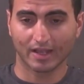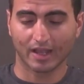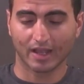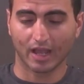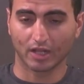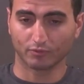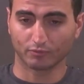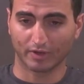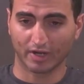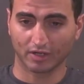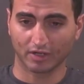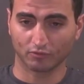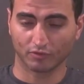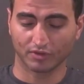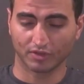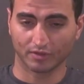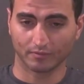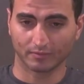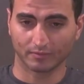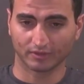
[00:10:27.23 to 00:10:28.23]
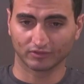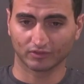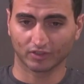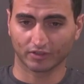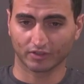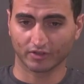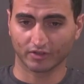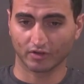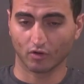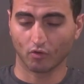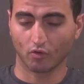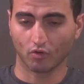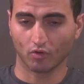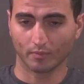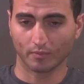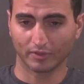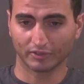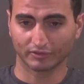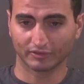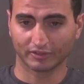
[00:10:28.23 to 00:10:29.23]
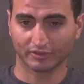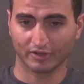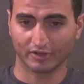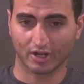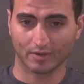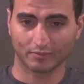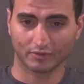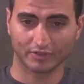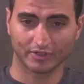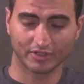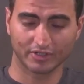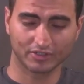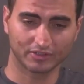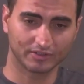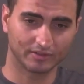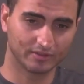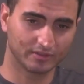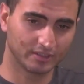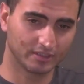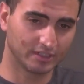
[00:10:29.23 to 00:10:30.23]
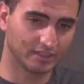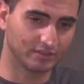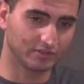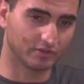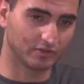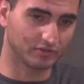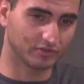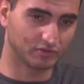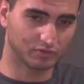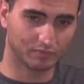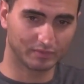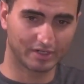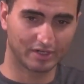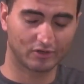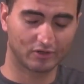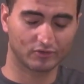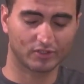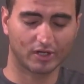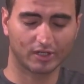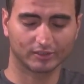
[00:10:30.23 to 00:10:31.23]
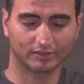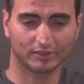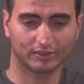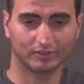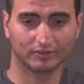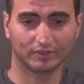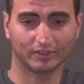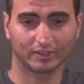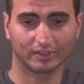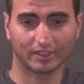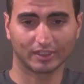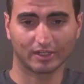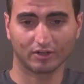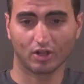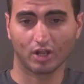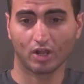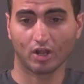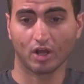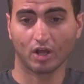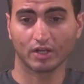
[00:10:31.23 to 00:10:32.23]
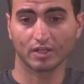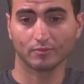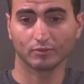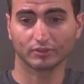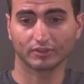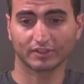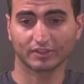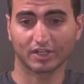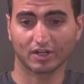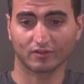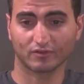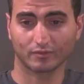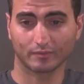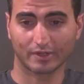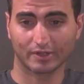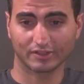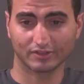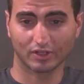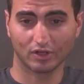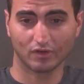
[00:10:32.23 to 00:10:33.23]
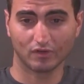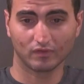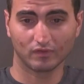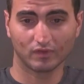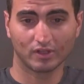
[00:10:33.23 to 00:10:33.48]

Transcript: and ran with them and started a whole military operation to assume that I was autistic and unable to care for myself